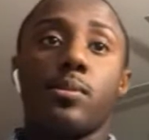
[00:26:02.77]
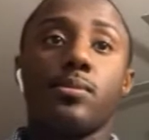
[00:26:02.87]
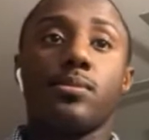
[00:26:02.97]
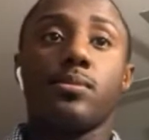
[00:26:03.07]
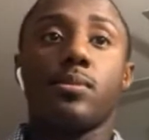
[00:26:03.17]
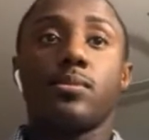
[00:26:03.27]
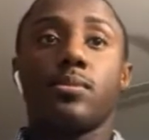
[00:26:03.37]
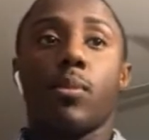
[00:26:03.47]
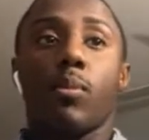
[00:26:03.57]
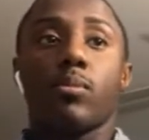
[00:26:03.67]

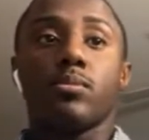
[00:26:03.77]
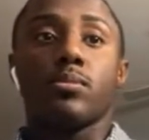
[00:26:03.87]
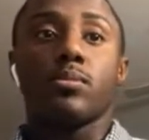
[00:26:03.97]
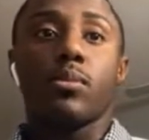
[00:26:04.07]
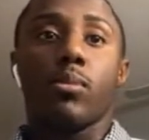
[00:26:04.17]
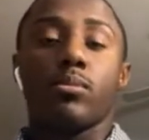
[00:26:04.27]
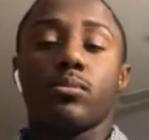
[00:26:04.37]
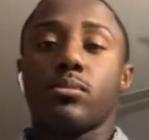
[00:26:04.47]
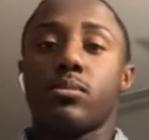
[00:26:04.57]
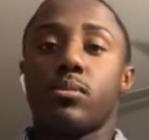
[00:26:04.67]

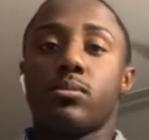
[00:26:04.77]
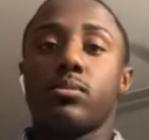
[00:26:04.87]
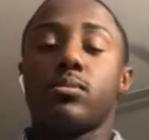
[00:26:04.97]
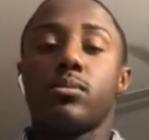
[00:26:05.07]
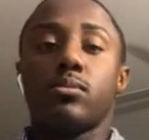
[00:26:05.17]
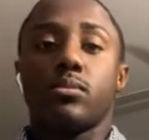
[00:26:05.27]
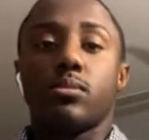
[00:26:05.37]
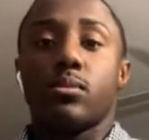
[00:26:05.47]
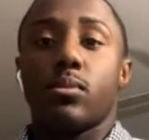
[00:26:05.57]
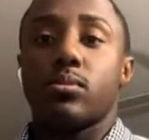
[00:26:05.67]

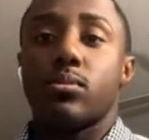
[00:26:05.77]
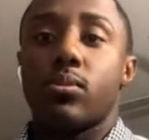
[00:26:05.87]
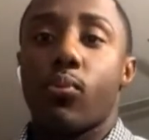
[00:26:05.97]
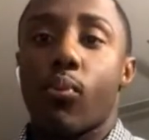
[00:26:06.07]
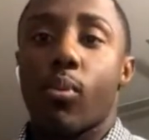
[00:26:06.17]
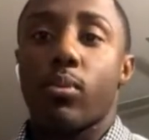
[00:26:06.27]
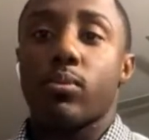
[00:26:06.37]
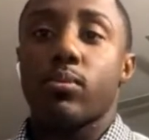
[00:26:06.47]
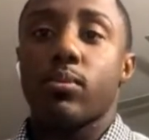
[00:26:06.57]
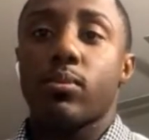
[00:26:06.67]

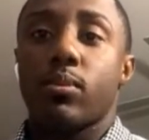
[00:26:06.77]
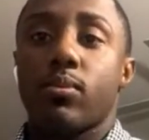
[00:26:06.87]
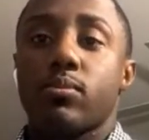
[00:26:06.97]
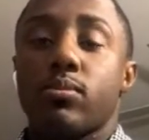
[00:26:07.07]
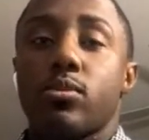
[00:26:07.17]
This person isn't speaking.